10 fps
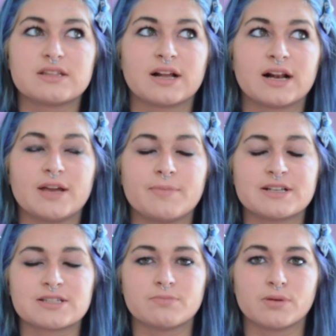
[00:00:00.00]
The claim
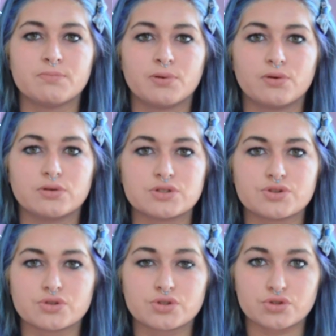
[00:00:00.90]
hasn't been paused
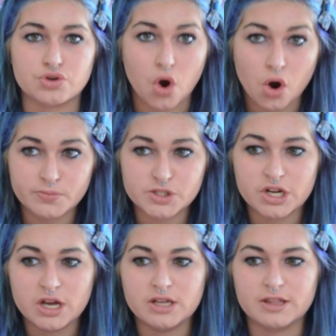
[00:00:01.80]
or stopped.
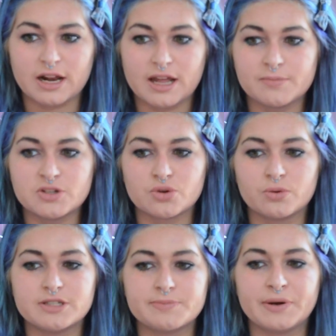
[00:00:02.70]
The claim has
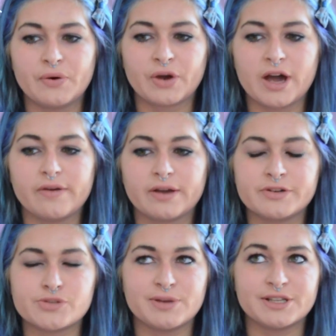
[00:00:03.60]
always been ongoing,
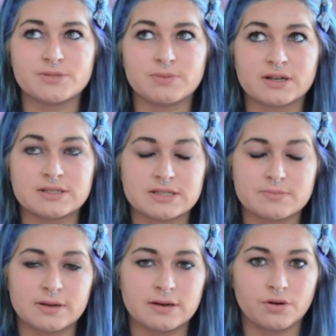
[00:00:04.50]
which means because it's
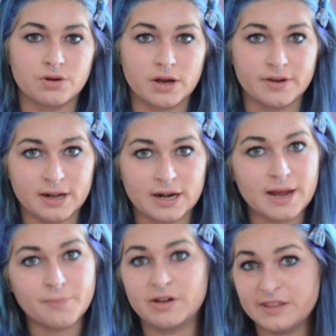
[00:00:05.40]
been an ongoing
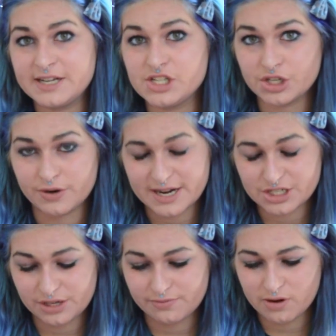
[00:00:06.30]
claim, when they do
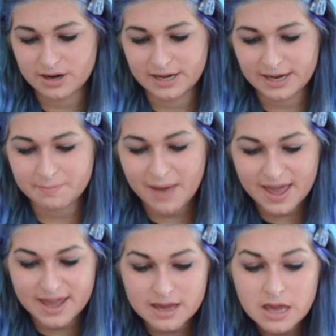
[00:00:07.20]
actually finally
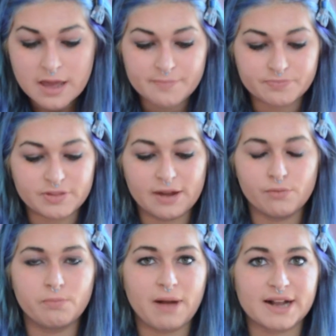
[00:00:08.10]
pay, they
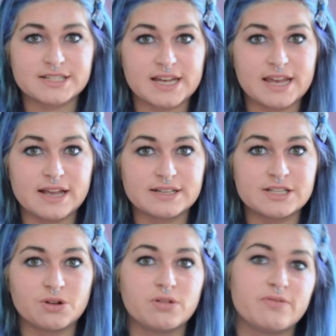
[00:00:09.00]
will backdate
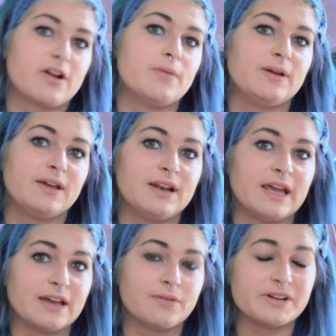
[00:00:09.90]
until the very
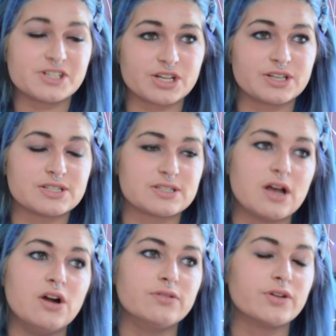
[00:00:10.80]
beginning, which is
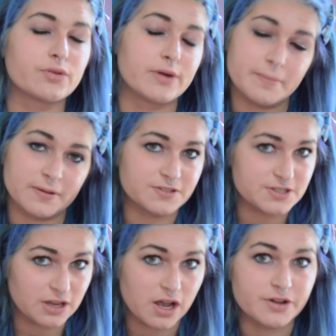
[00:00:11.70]
over 3
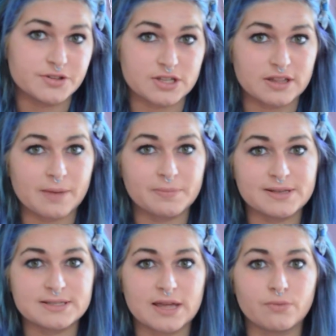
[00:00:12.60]
months ago. So that
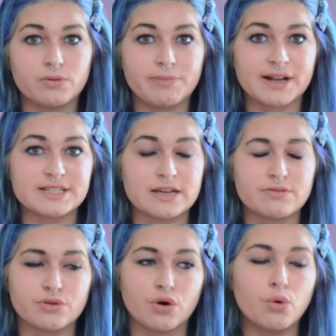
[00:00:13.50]
means they will
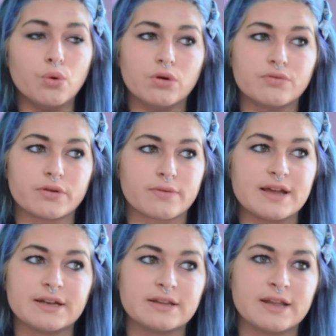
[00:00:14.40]
backdate for all of the
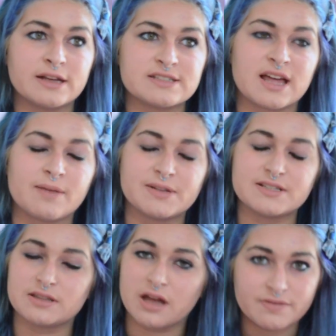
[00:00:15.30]
rent, and that
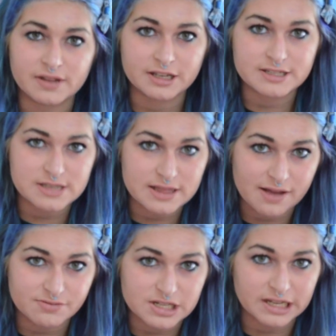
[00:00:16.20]
means nothing is
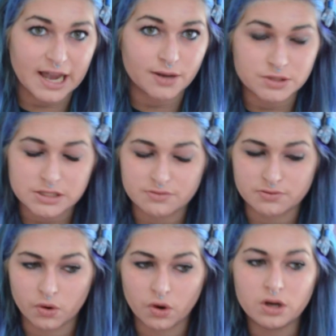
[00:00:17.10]
left accounted
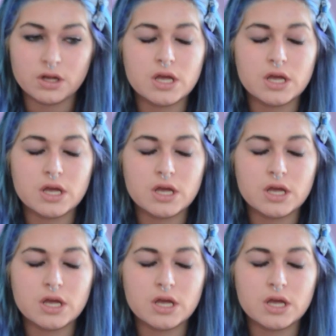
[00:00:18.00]
for.